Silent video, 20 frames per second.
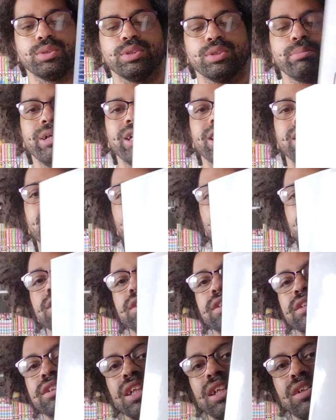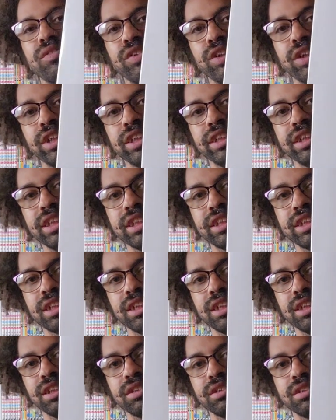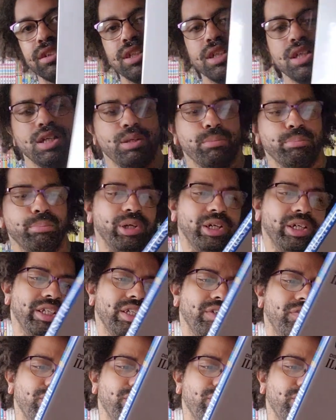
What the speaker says: The back of it is not very detailed, but if